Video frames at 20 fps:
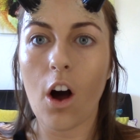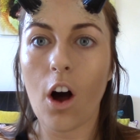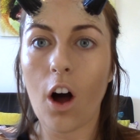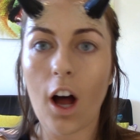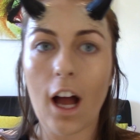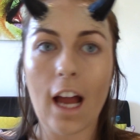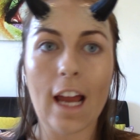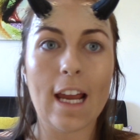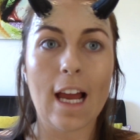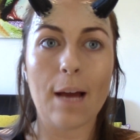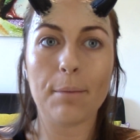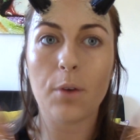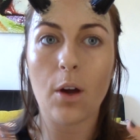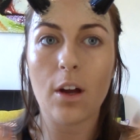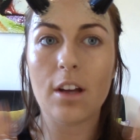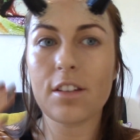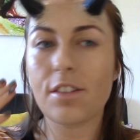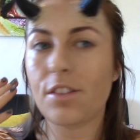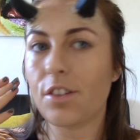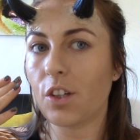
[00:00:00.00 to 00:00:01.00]
I am
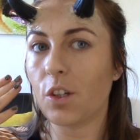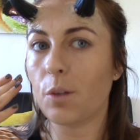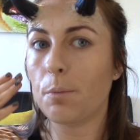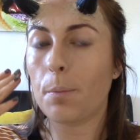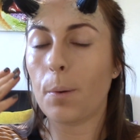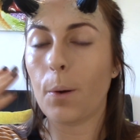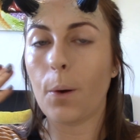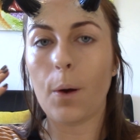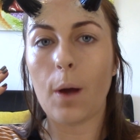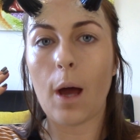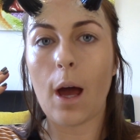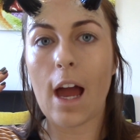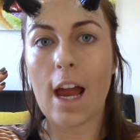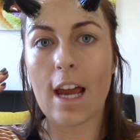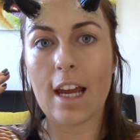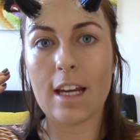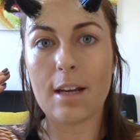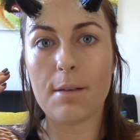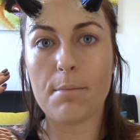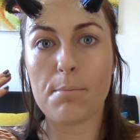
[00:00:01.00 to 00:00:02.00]
going to put
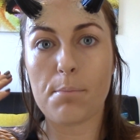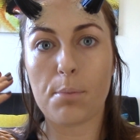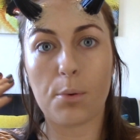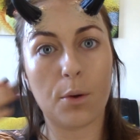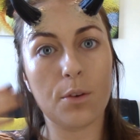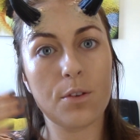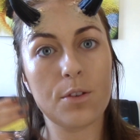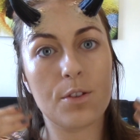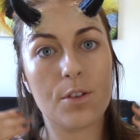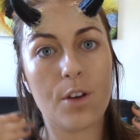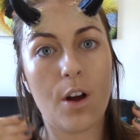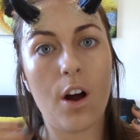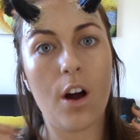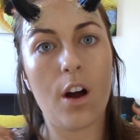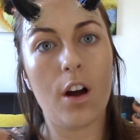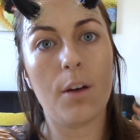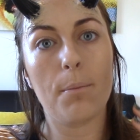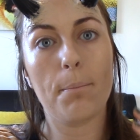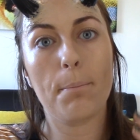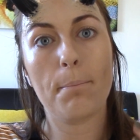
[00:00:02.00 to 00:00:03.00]
a
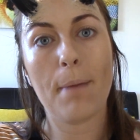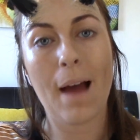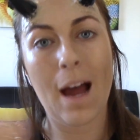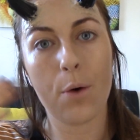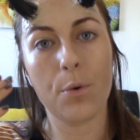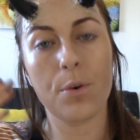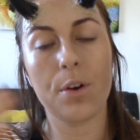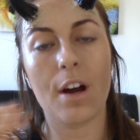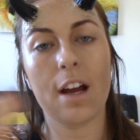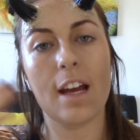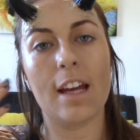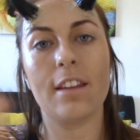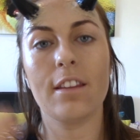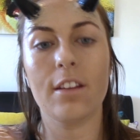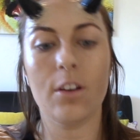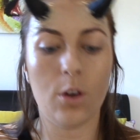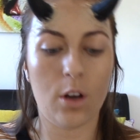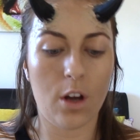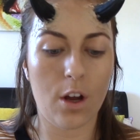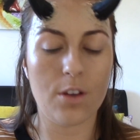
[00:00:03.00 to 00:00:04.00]
bronzer powder in
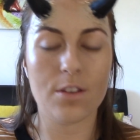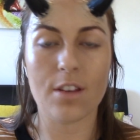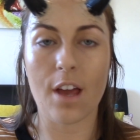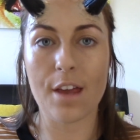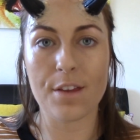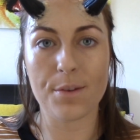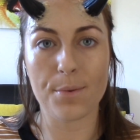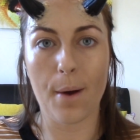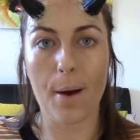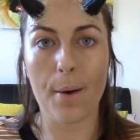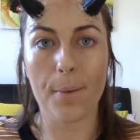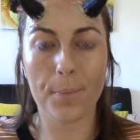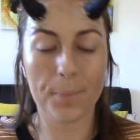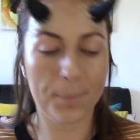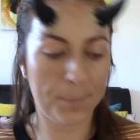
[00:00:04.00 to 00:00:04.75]
the hollows as well.